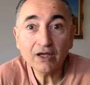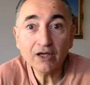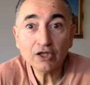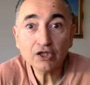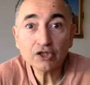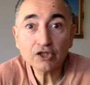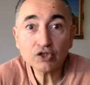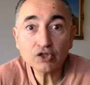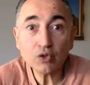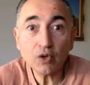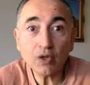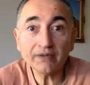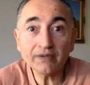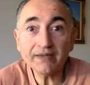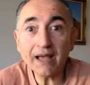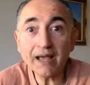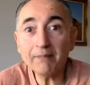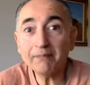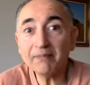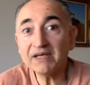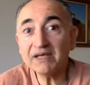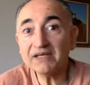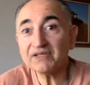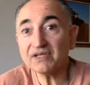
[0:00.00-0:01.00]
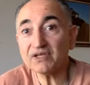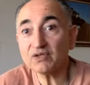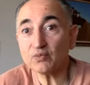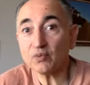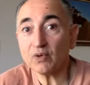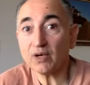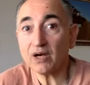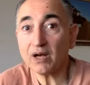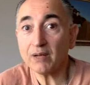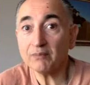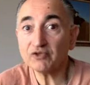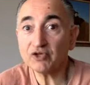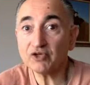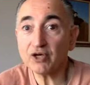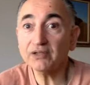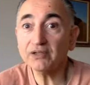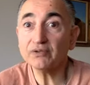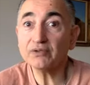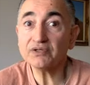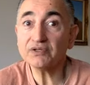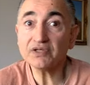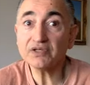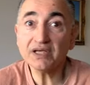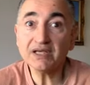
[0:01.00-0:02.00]
So, on that basis, what I'm trying
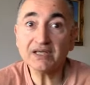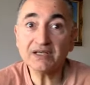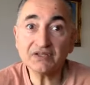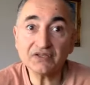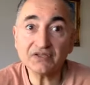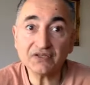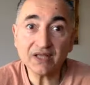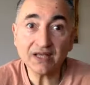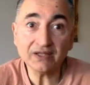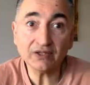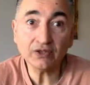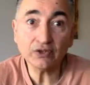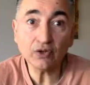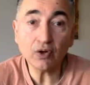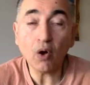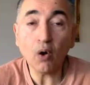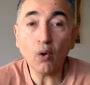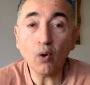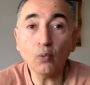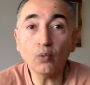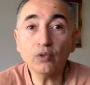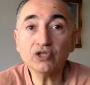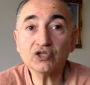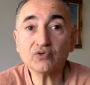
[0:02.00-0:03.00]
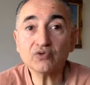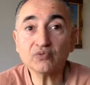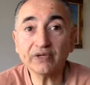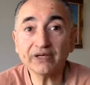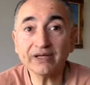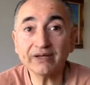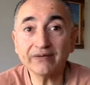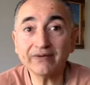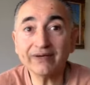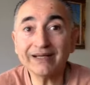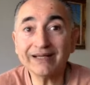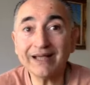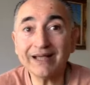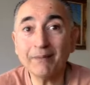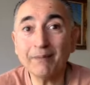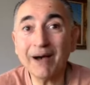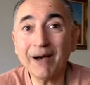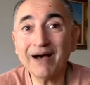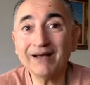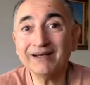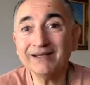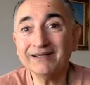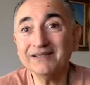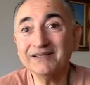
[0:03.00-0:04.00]
to say is that you always regret
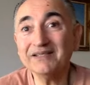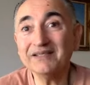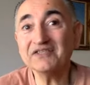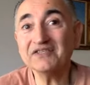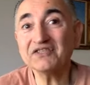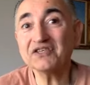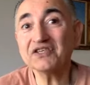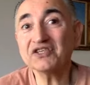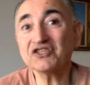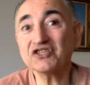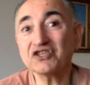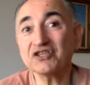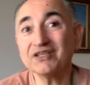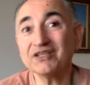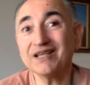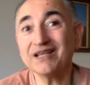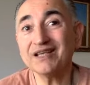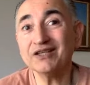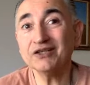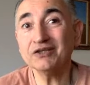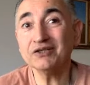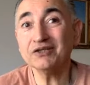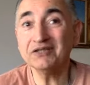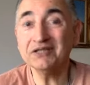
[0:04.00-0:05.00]
about a decision that you